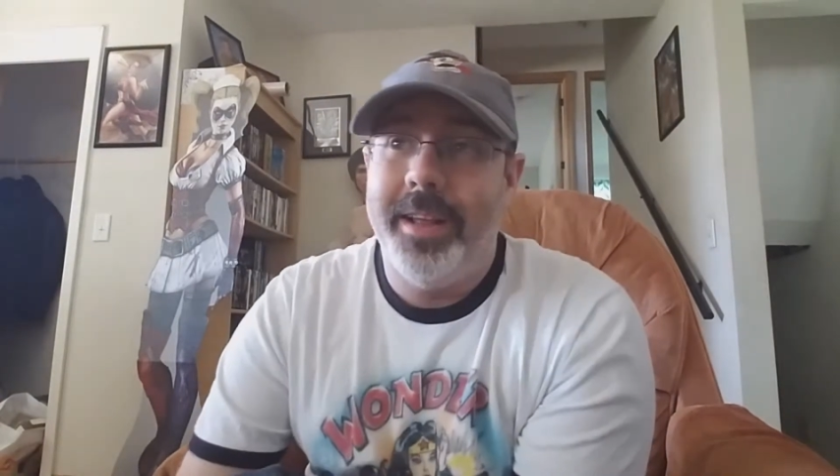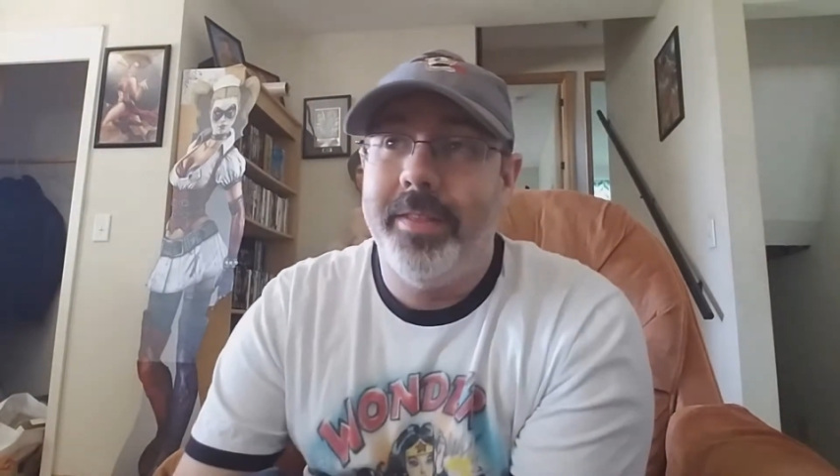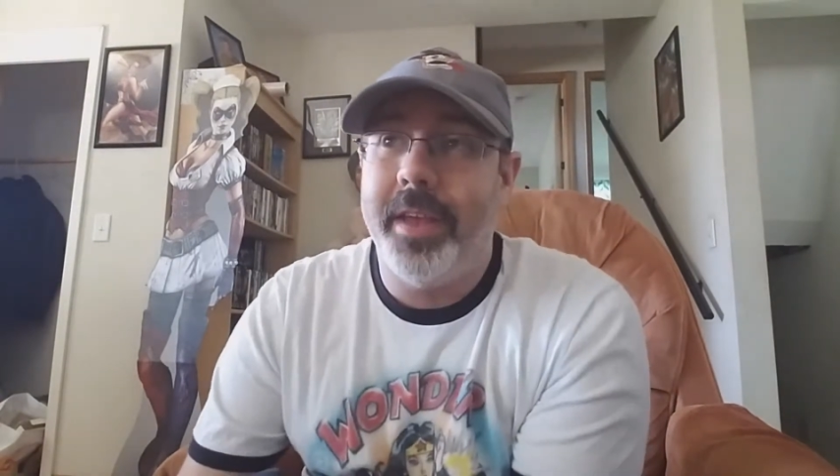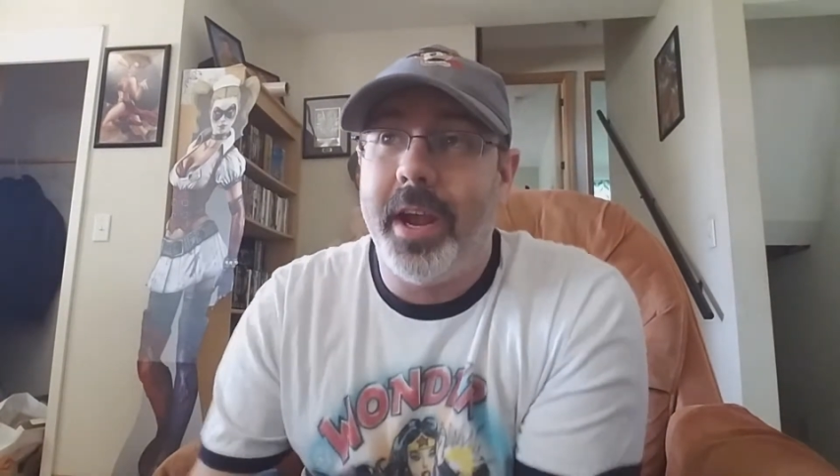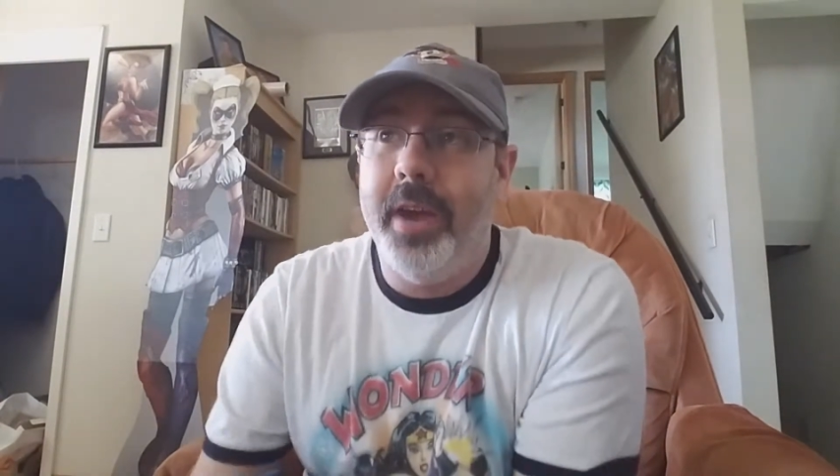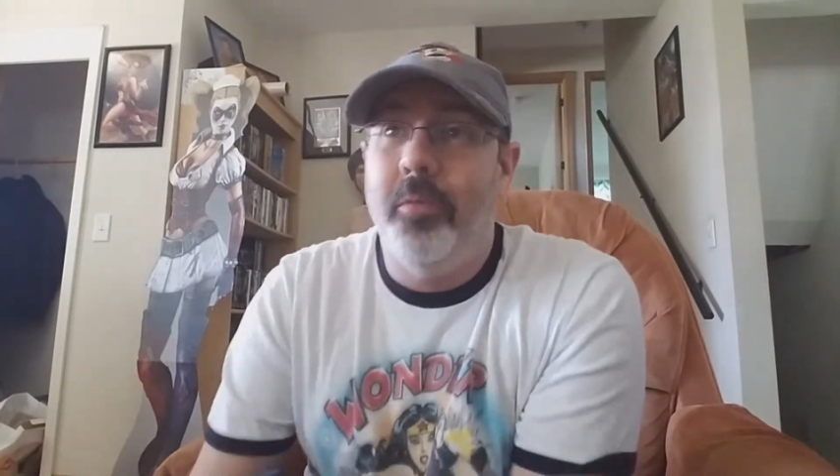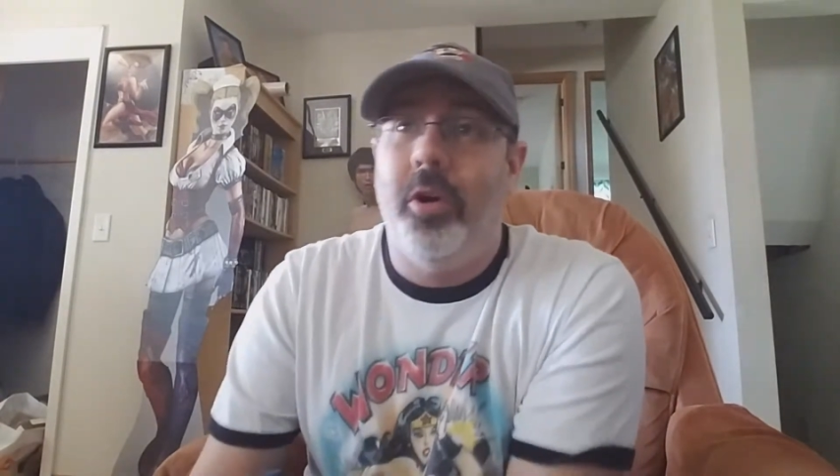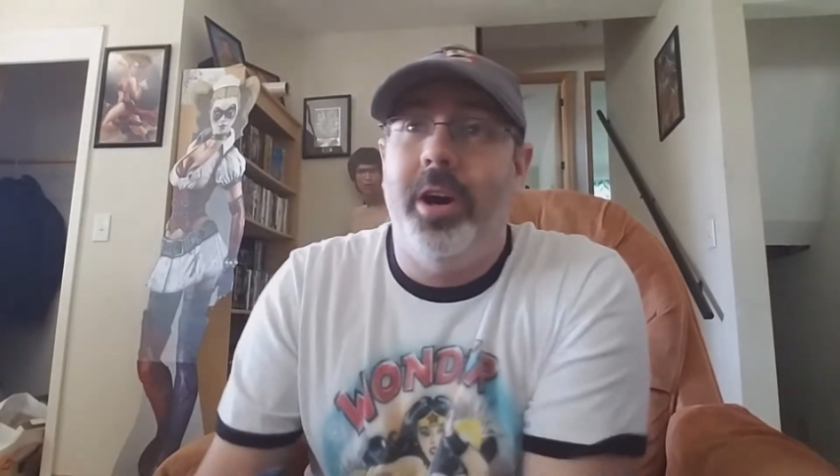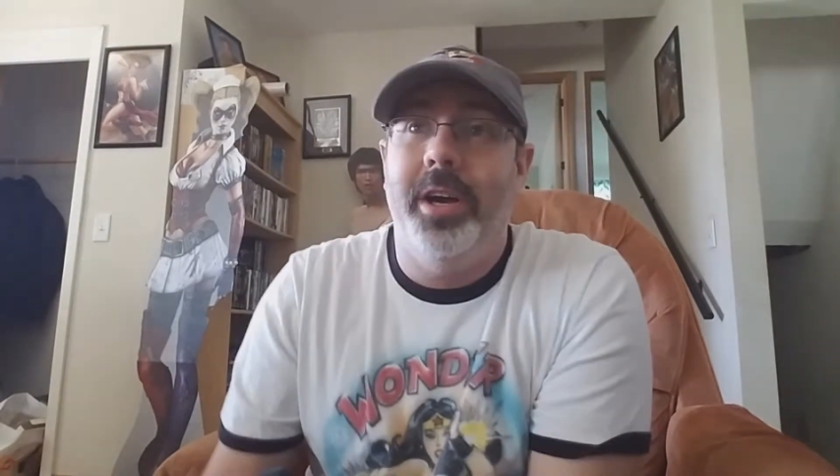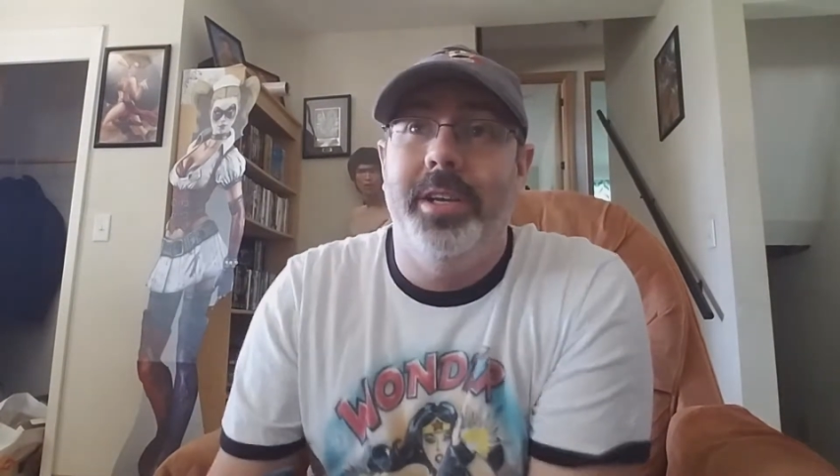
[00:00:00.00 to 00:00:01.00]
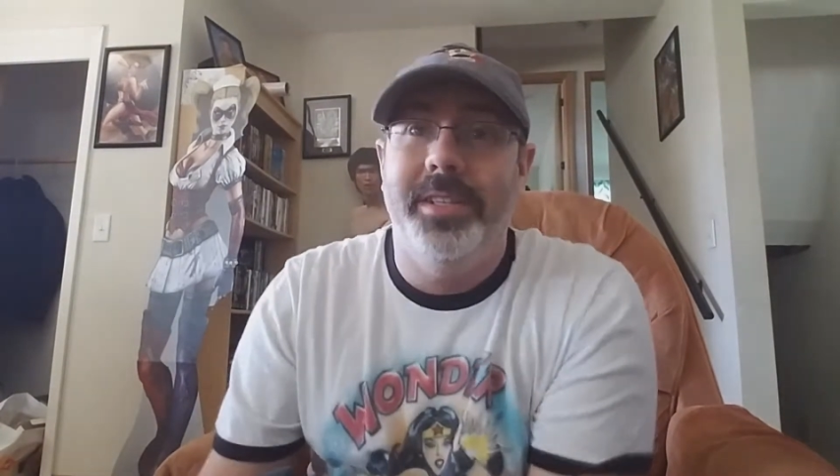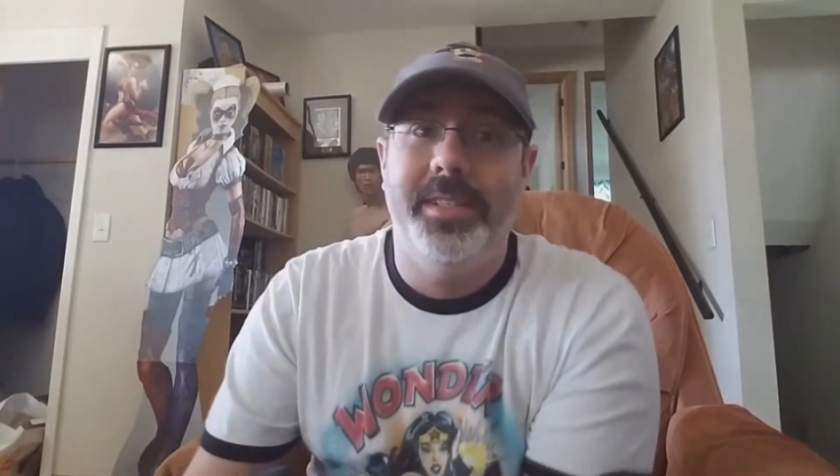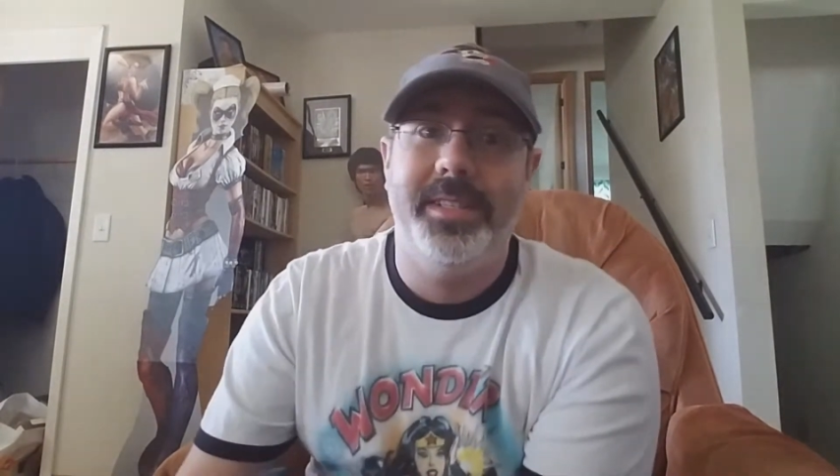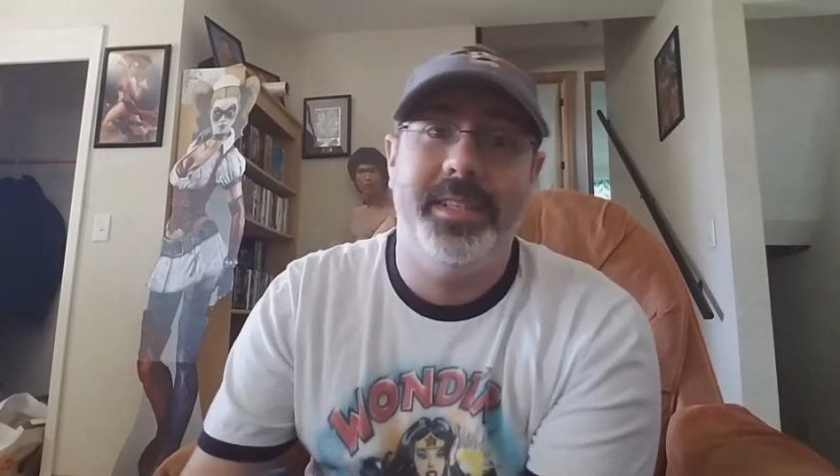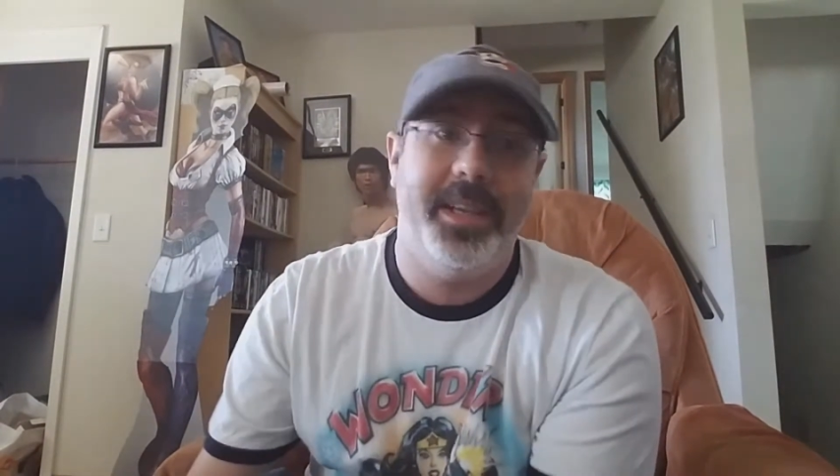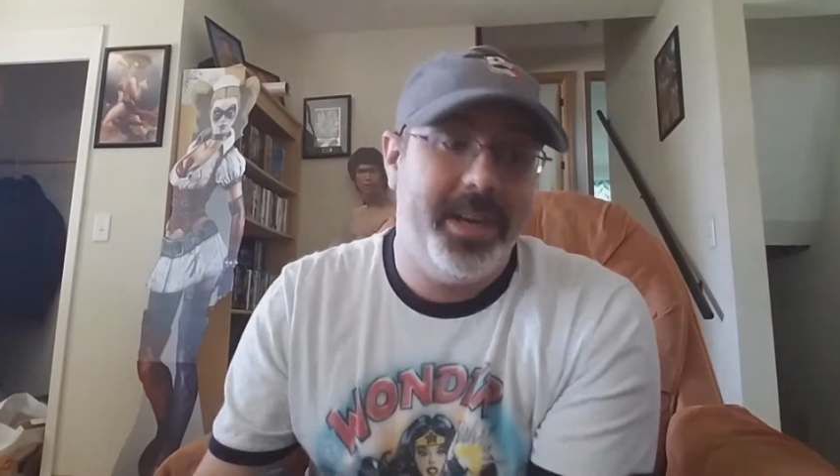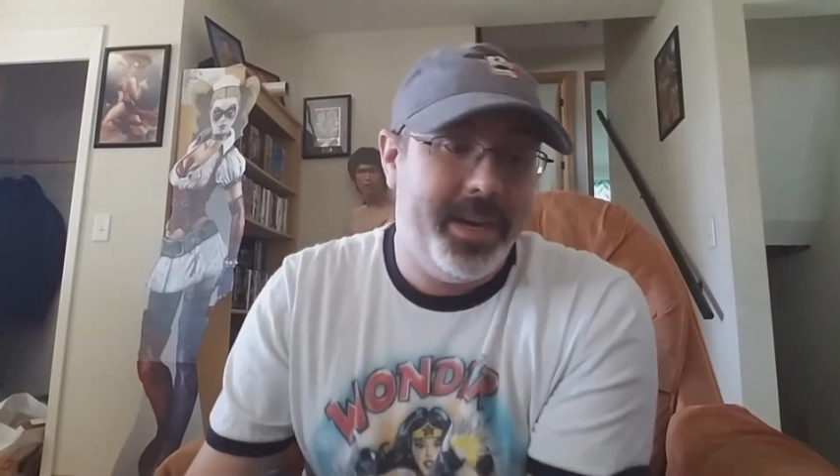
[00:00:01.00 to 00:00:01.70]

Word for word: than I was